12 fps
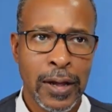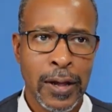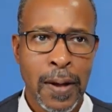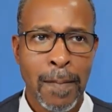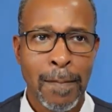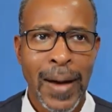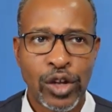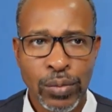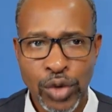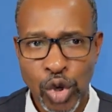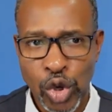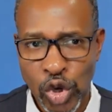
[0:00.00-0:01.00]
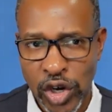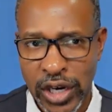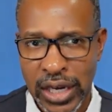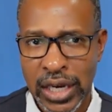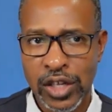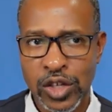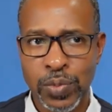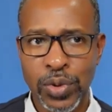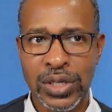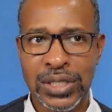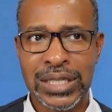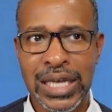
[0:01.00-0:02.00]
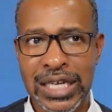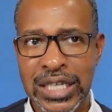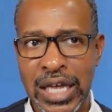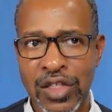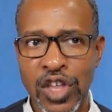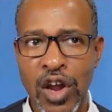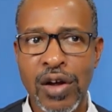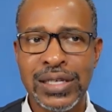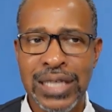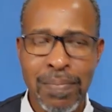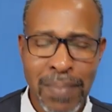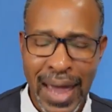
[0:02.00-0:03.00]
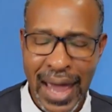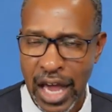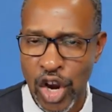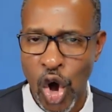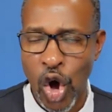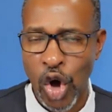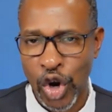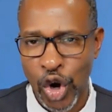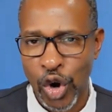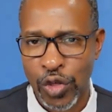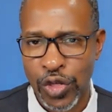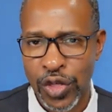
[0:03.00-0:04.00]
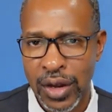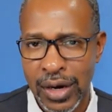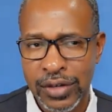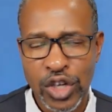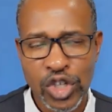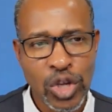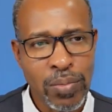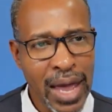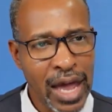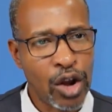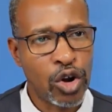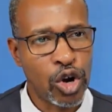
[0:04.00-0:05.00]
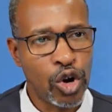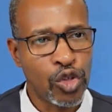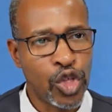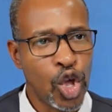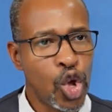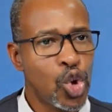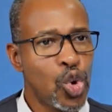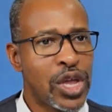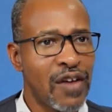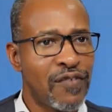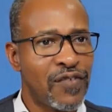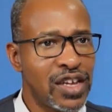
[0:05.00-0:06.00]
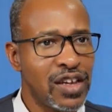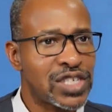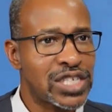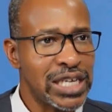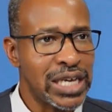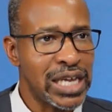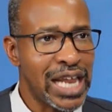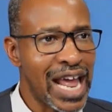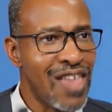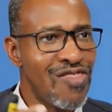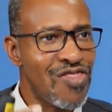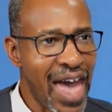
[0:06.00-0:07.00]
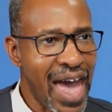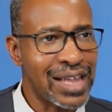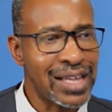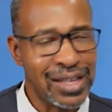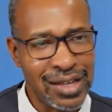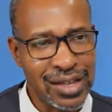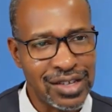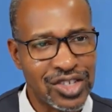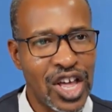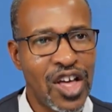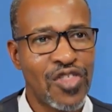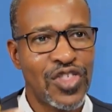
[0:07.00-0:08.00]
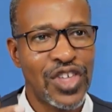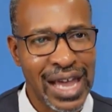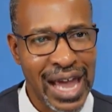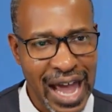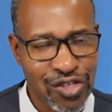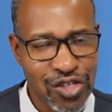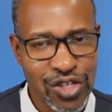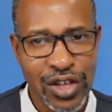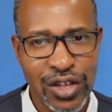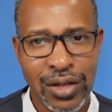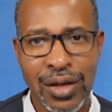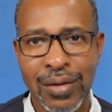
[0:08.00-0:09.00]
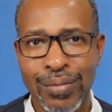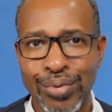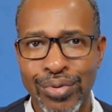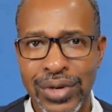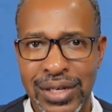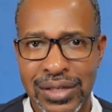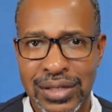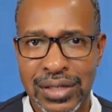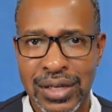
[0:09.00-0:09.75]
Michael Mueller, in, in his book, says that there is a man on earth. There's a man on earth who can not forgive sin, and that is the Catholic priest.